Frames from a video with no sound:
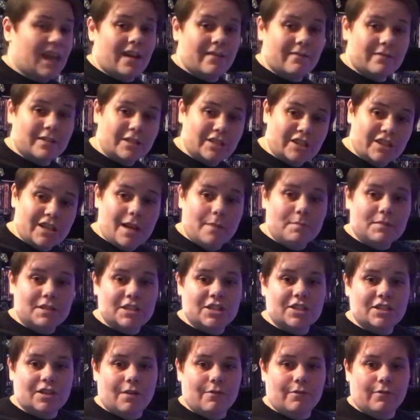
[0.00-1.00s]
have an empty
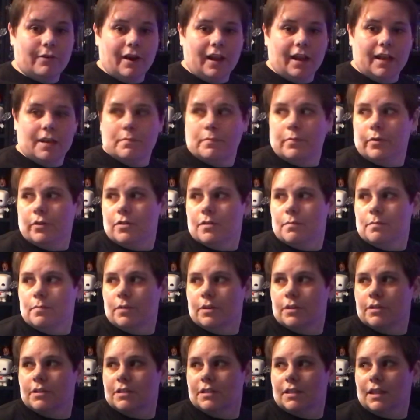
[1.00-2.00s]
shelf where I can put the
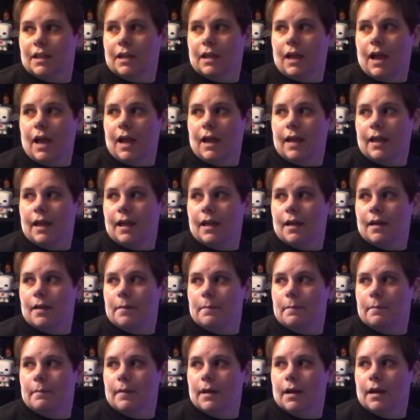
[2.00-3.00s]
books that I
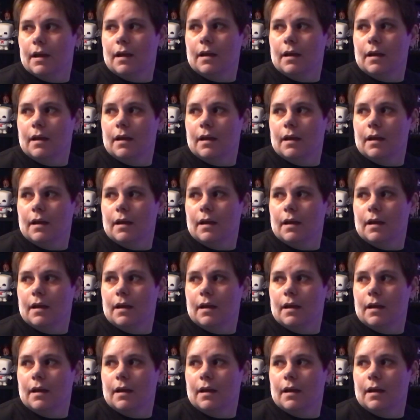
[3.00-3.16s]
am